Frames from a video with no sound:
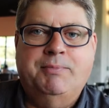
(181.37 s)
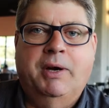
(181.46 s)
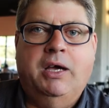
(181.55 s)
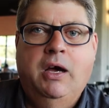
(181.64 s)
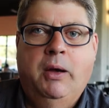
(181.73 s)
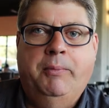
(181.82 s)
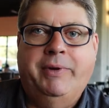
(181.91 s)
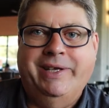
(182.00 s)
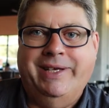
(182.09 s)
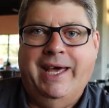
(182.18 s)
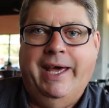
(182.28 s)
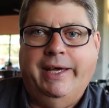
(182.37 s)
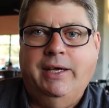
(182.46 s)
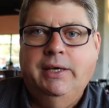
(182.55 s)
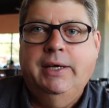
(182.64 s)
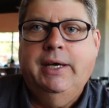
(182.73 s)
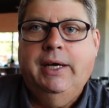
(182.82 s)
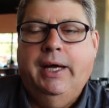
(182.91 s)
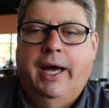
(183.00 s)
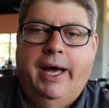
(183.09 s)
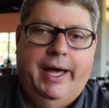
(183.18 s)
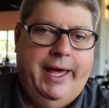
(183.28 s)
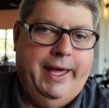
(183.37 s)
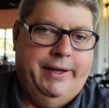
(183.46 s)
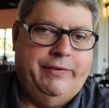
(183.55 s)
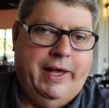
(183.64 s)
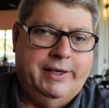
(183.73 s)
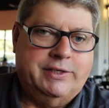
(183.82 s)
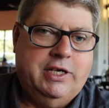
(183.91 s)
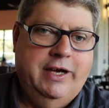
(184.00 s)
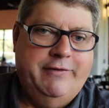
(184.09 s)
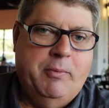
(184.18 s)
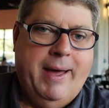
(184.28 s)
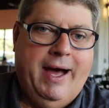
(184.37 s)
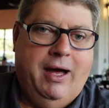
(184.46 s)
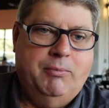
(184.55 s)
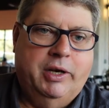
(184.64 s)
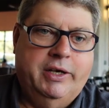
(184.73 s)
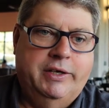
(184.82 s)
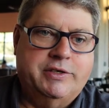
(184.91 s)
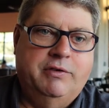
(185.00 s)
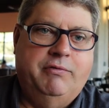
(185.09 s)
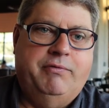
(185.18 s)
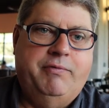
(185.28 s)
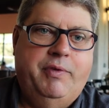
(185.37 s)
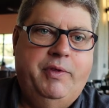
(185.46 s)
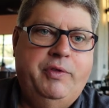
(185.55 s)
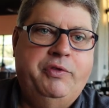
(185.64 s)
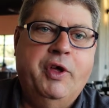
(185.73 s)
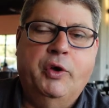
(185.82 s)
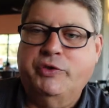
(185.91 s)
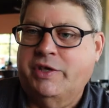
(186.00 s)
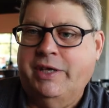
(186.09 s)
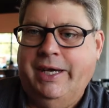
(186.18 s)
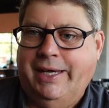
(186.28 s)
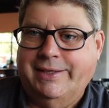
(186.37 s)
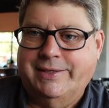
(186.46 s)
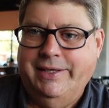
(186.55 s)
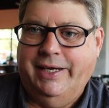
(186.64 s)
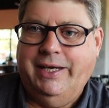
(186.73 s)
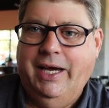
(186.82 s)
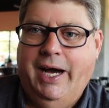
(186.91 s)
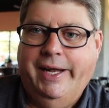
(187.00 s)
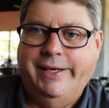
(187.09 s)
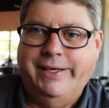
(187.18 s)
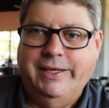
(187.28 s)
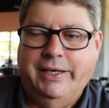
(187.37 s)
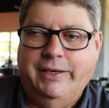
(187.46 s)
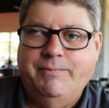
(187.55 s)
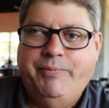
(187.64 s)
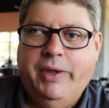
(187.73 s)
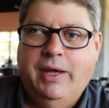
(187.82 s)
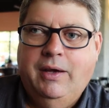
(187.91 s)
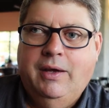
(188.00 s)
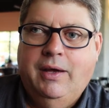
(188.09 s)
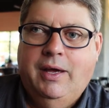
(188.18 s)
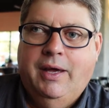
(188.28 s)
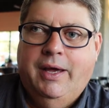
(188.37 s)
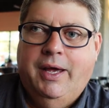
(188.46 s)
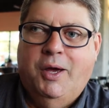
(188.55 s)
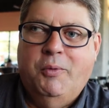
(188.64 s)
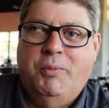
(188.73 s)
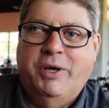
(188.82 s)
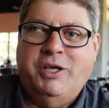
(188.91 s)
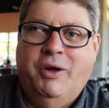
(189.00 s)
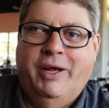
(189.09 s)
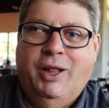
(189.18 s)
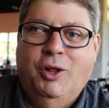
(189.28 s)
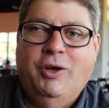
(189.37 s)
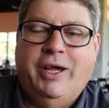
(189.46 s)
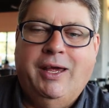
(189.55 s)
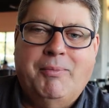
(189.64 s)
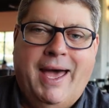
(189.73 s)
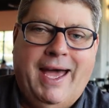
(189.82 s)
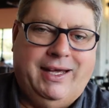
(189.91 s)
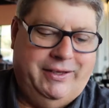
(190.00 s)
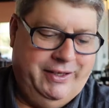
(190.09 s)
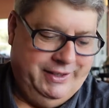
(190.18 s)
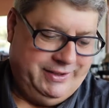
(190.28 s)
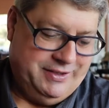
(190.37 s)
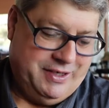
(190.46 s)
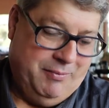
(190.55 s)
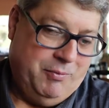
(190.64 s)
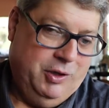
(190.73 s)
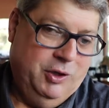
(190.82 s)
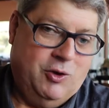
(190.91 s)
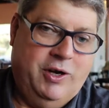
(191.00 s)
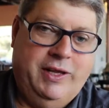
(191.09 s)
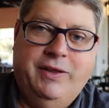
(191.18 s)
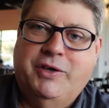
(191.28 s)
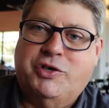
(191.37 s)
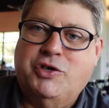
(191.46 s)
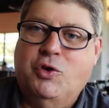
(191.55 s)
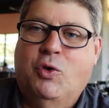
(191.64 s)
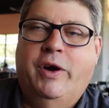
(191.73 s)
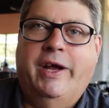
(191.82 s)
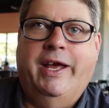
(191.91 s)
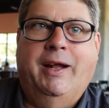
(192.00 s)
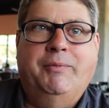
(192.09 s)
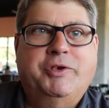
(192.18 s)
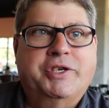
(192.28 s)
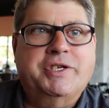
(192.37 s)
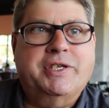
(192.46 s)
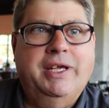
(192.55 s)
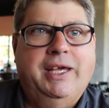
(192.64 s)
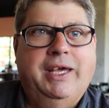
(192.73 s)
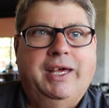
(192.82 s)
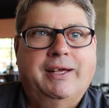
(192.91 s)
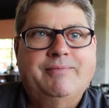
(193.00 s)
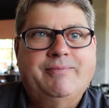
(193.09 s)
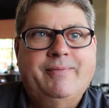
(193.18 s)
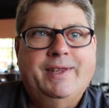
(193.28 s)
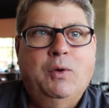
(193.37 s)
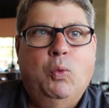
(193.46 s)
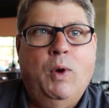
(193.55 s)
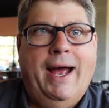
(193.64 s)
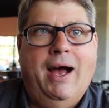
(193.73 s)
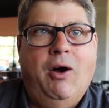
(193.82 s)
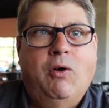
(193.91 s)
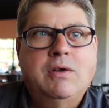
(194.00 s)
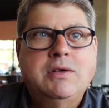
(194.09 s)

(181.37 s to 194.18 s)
become today has come about because of those things that God did. But, you know, and looking back at this, as I'm learning this story, and I'm just thinking, wow,